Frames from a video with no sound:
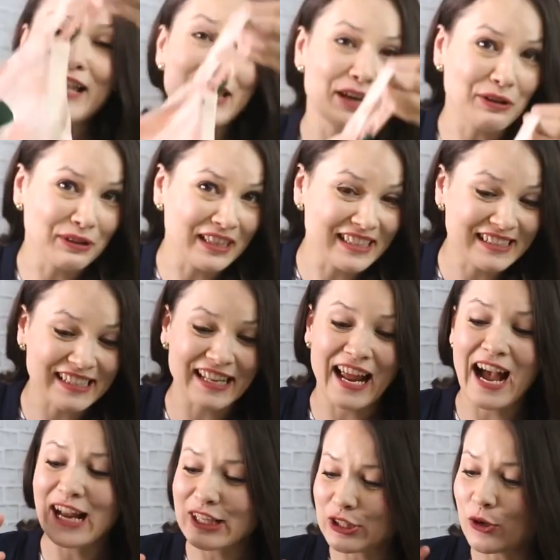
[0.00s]
Now
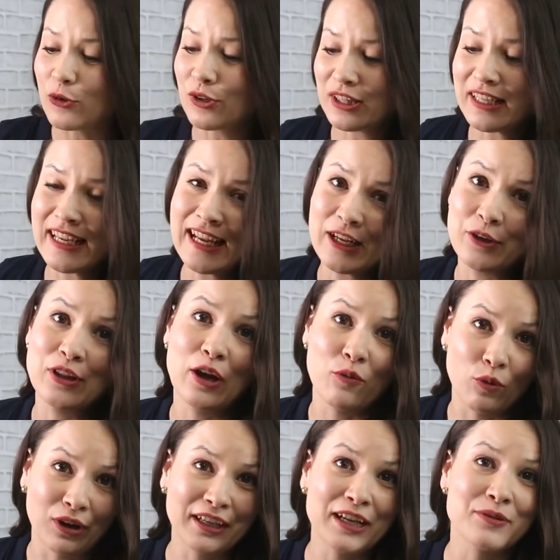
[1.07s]
listen, I totally get you
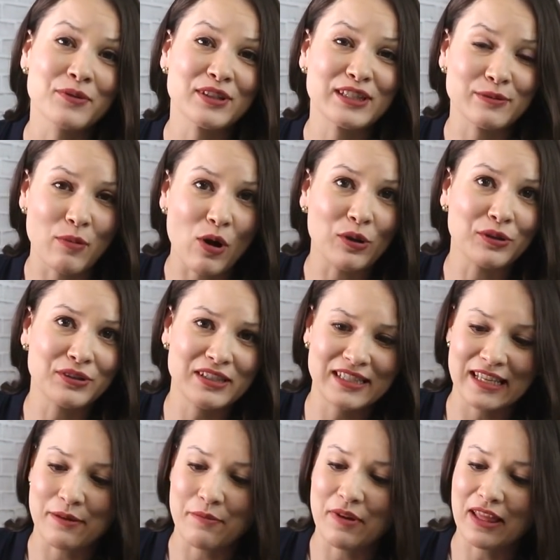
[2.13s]
that working with smaller
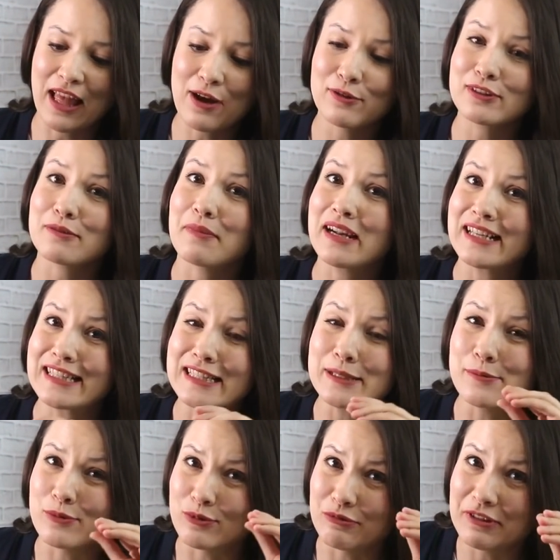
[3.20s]
seam allowance might
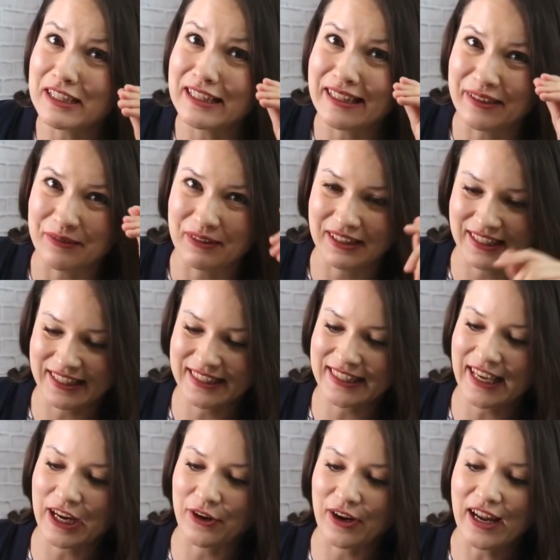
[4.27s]
seem really, really
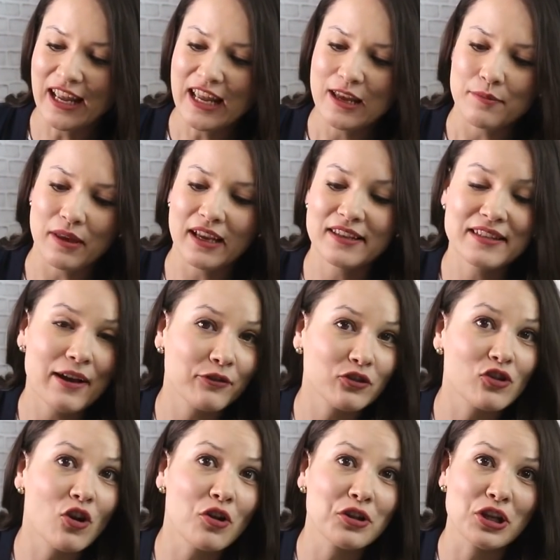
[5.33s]
scary because
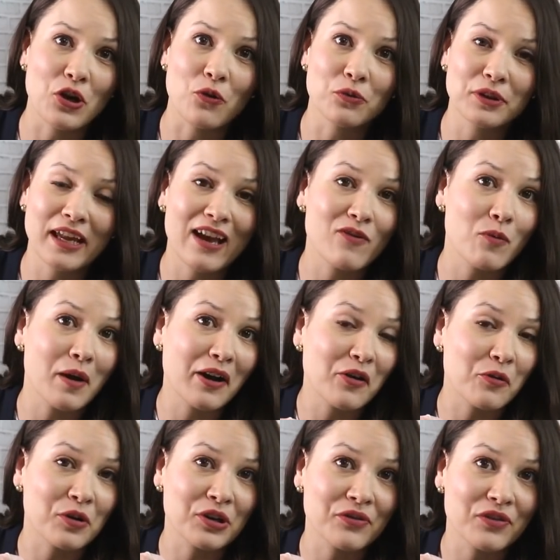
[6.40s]
after all, you only have about
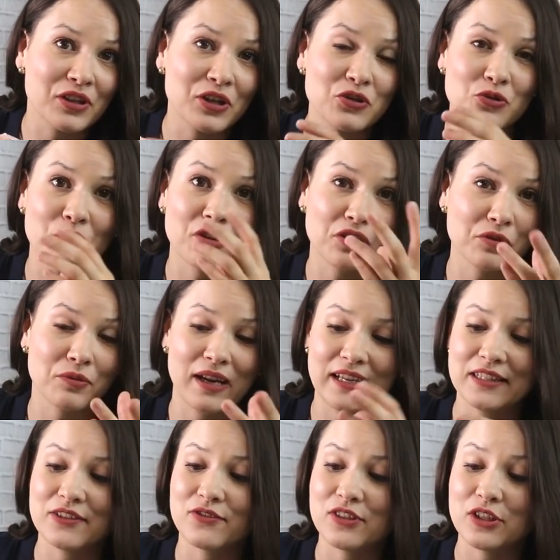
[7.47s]
1/4 of an inch or
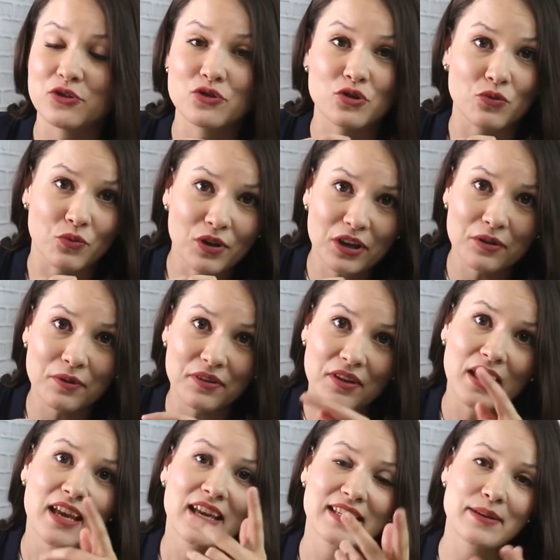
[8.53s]
3/8 of an inch to work with
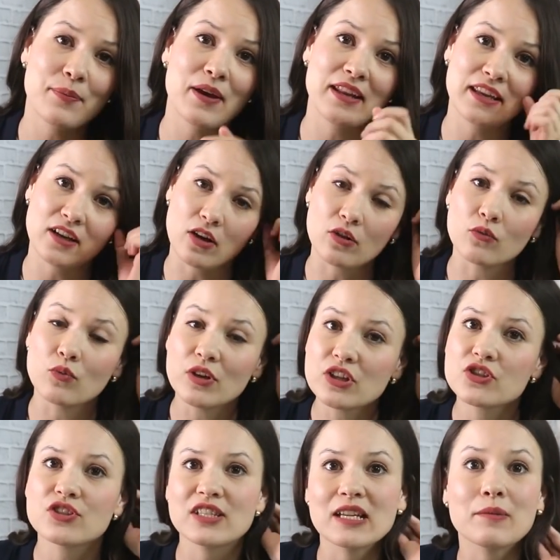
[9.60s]
depending on
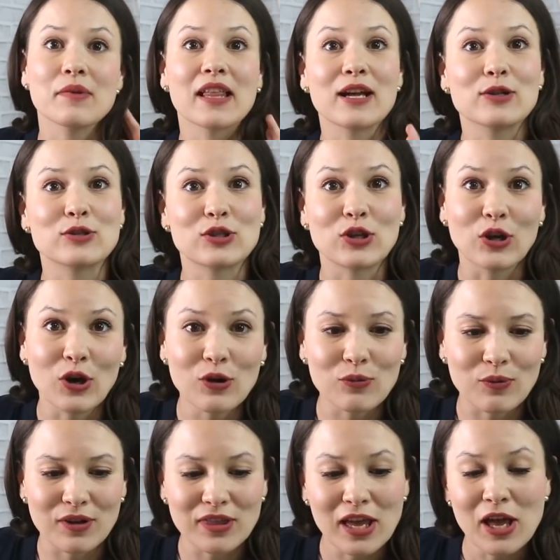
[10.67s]
which seam allowance you go
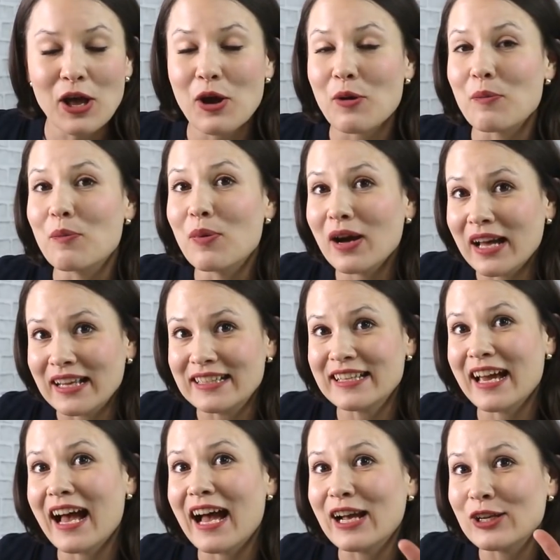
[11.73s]
with.
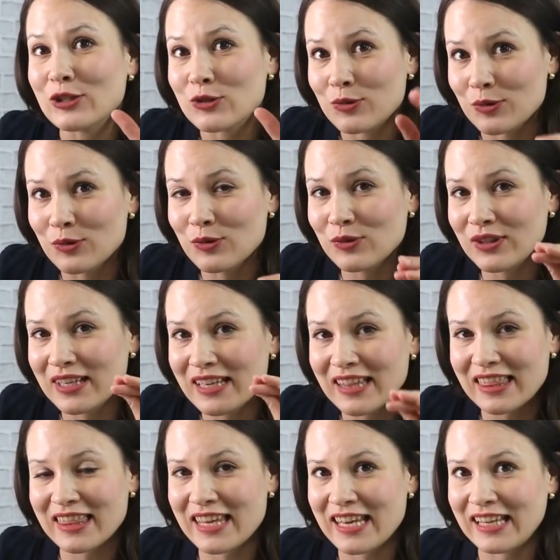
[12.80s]
But I truly
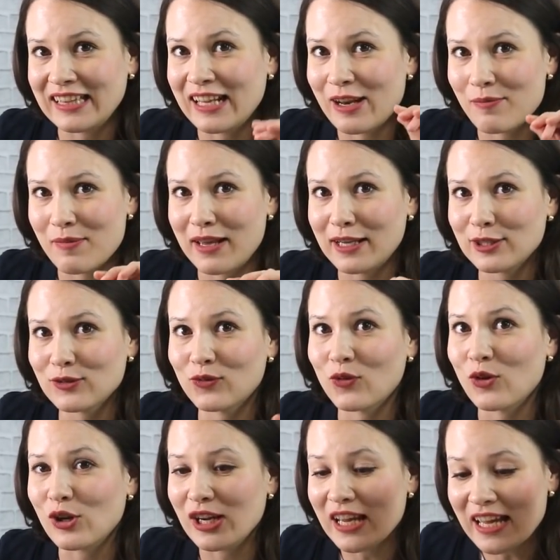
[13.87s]
think that it makes
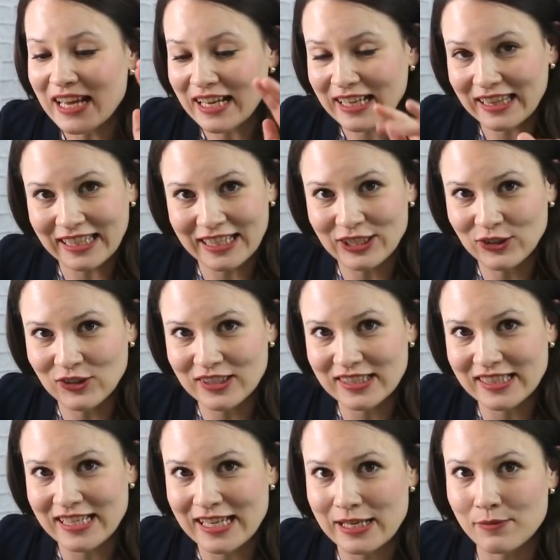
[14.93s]
for cleaner
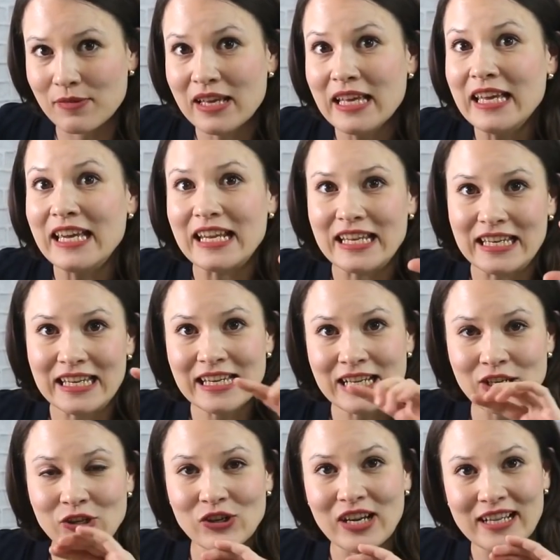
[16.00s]
seam,
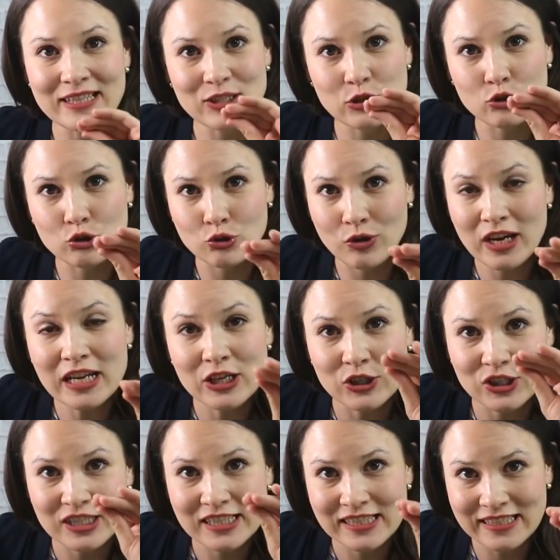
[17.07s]
neater and
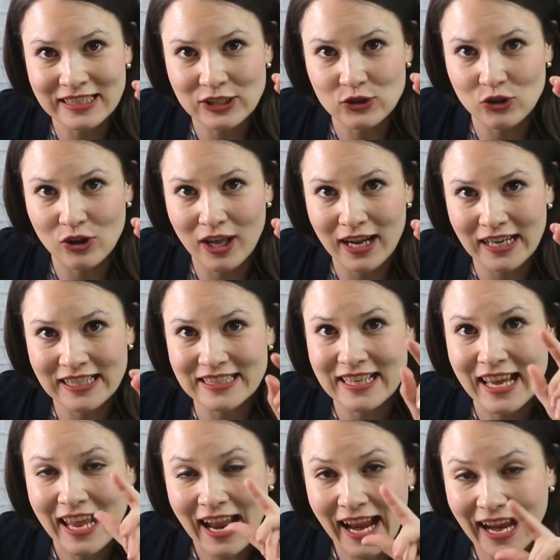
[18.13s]
straighter stitch lines,
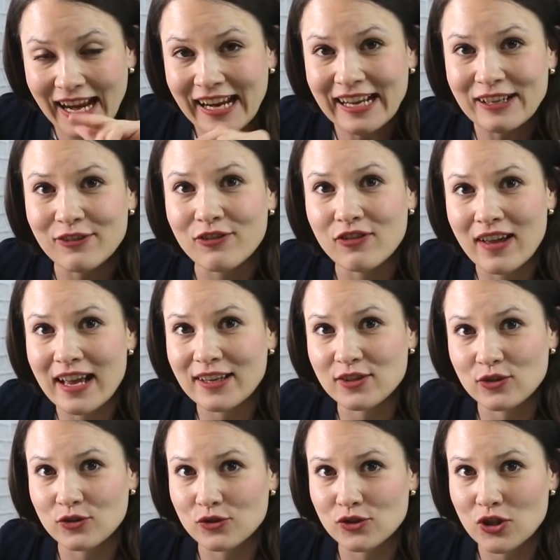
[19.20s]
and
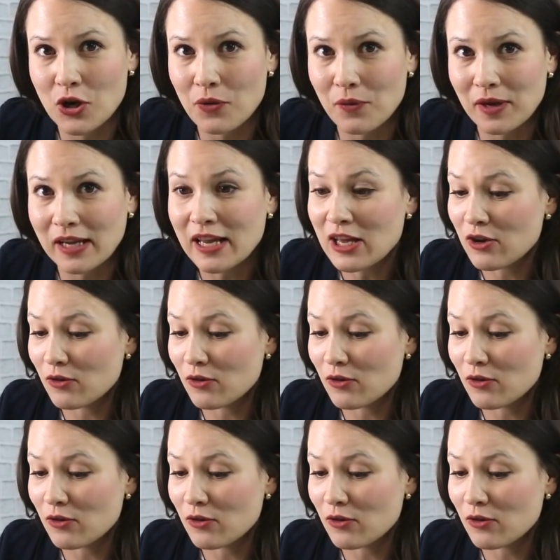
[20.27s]
faster sewing,